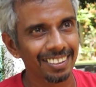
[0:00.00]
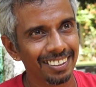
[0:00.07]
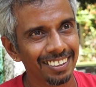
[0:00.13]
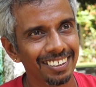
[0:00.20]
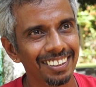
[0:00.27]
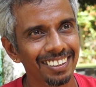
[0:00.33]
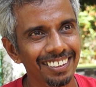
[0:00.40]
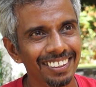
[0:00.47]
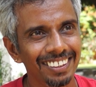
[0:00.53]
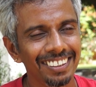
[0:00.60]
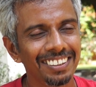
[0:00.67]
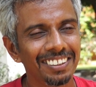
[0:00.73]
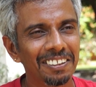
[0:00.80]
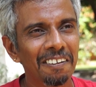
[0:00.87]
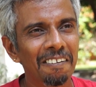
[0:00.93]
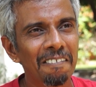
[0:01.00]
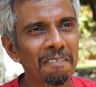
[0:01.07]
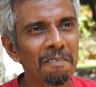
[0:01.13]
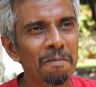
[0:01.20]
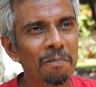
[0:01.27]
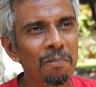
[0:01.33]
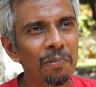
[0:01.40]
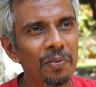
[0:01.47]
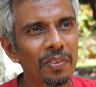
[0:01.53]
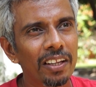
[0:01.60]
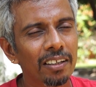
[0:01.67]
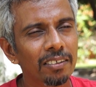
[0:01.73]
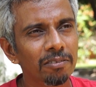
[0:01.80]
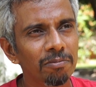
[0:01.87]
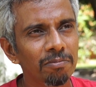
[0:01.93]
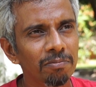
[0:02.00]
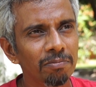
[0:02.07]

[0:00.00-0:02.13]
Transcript: Okay. So that this